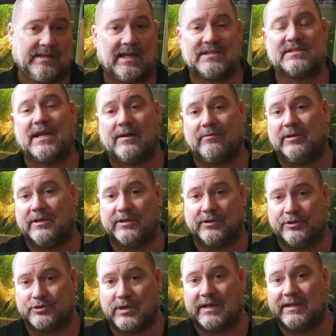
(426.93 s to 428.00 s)
That's not really
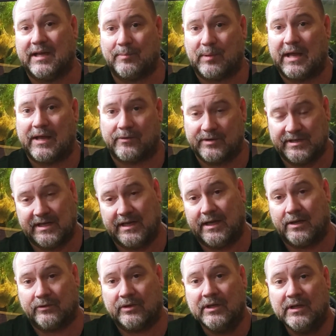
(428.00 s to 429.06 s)
going to drain that battery
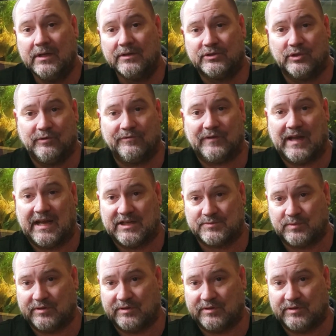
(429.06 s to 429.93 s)
down too fast.